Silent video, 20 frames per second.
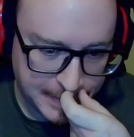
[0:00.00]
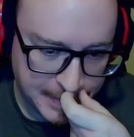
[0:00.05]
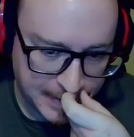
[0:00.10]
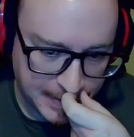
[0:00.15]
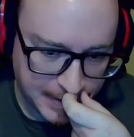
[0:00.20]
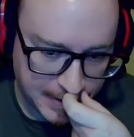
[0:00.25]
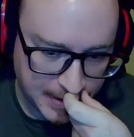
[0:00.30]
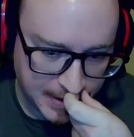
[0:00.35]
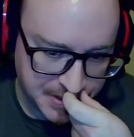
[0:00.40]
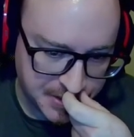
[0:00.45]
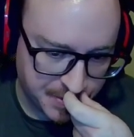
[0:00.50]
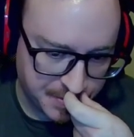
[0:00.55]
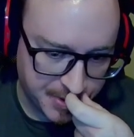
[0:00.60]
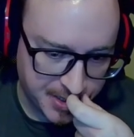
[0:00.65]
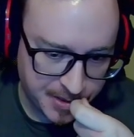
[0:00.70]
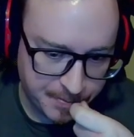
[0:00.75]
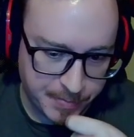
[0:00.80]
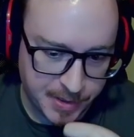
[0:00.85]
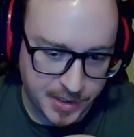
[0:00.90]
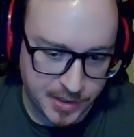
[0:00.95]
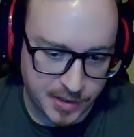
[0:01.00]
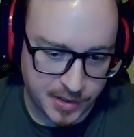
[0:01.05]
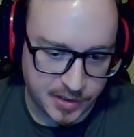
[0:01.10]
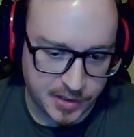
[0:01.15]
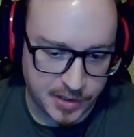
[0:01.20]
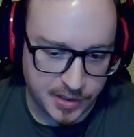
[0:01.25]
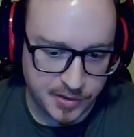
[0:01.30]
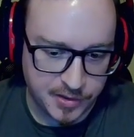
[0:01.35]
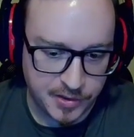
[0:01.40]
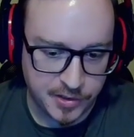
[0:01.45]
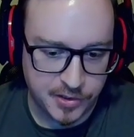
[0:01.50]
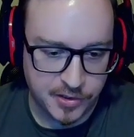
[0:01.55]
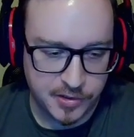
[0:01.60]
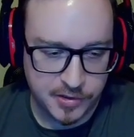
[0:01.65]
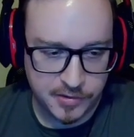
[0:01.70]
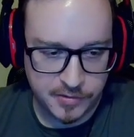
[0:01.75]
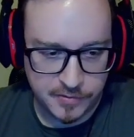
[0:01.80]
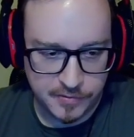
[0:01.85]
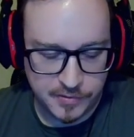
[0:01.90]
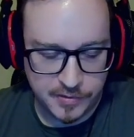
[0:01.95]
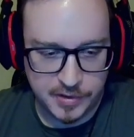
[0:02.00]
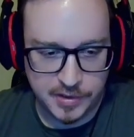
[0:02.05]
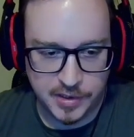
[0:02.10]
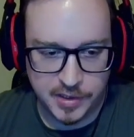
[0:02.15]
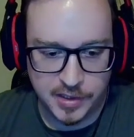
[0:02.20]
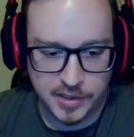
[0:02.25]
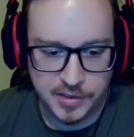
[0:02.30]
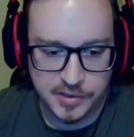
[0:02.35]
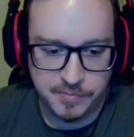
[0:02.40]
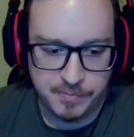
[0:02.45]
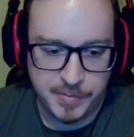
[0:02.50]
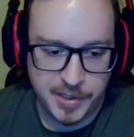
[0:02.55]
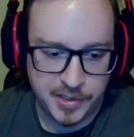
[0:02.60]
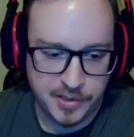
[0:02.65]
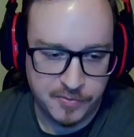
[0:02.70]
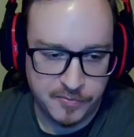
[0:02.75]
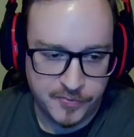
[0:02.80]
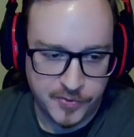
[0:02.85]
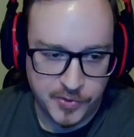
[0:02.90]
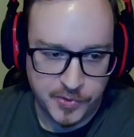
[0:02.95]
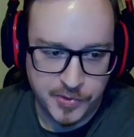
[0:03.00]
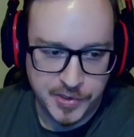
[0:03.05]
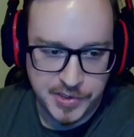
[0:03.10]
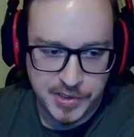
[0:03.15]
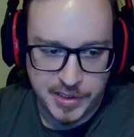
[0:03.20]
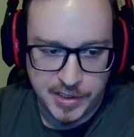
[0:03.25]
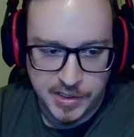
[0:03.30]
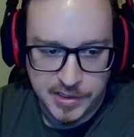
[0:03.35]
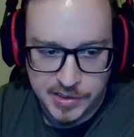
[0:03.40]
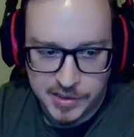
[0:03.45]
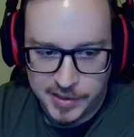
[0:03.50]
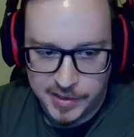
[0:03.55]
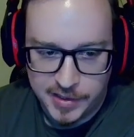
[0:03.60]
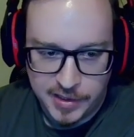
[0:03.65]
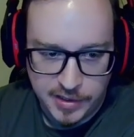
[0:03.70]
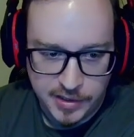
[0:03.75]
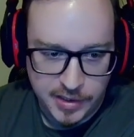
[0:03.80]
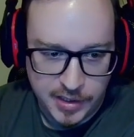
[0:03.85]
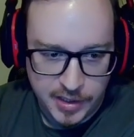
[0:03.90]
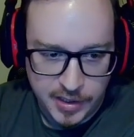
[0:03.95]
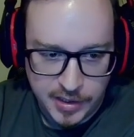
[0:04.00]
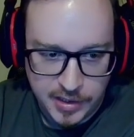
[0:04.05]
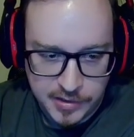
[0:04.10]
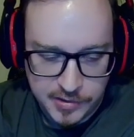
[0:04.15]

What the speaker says: So I'm going to bet again here. Make him fold his hands like King 8,